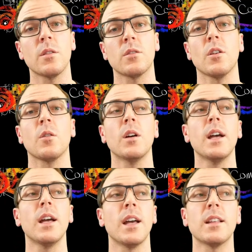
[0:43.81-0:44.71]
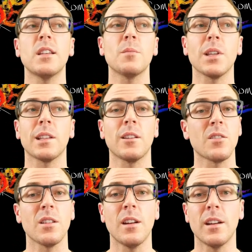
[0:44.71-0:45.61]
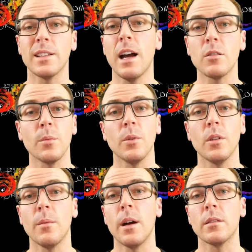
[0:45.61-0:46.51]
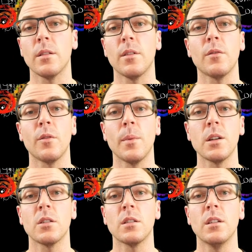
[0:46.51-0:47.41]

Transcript: so it seems like there's an uncountable amount of information